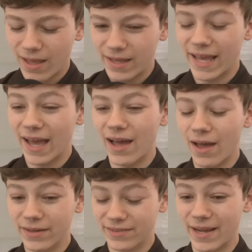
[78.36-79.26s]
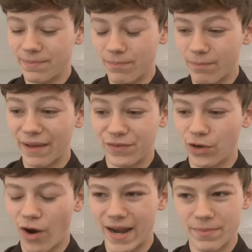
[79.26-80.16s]
Yeah, I'd say Matthew
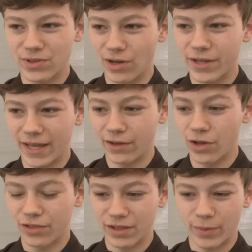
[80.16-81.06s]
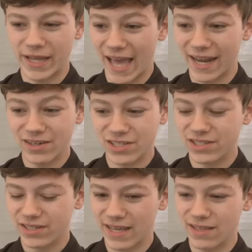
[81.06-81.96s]
Graham's looking good this weekend.
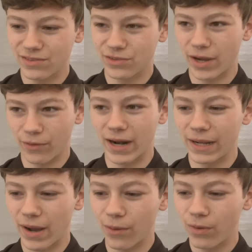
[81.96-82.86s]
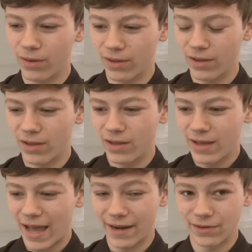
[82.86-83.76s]
He's doing really well,
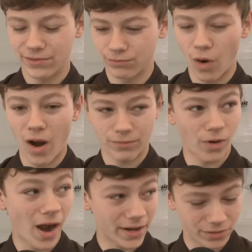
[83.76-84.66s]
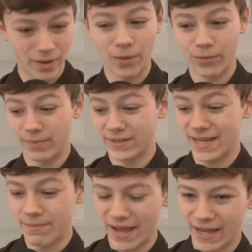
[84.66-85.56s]
and Ryan as well, my
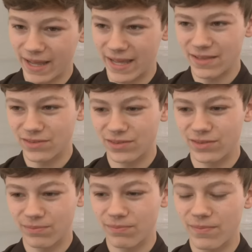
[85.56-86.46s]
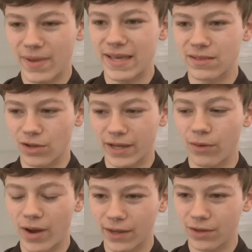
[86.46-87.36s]
teammate. He's he's
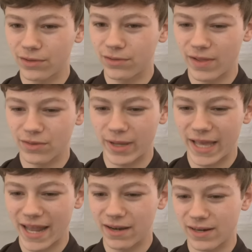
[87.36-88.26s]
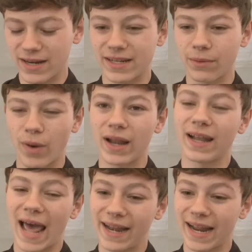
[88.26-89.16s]
looking quite good this weekend, and he did well
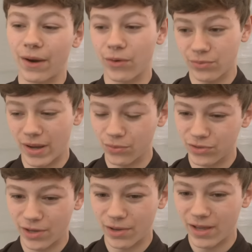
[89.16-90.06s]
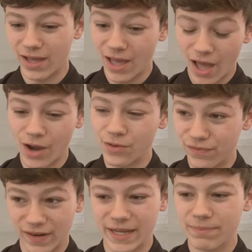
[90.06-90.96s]
at Llandow as well. So
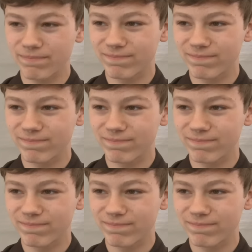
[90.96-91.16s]
hopefully,